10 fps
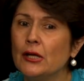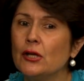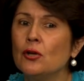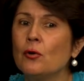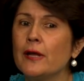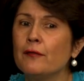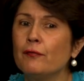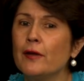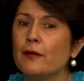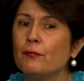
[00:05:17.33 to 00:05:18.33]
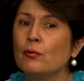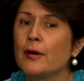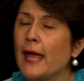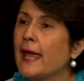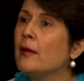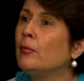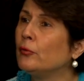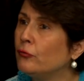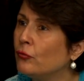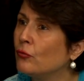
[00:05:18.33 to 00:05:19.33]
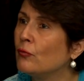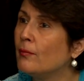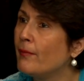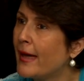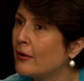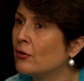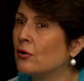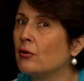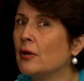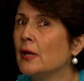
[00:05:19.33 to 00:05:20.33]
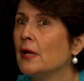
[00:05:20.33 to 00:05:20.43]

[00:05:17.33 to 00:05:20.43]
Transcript: you know, if we're able to better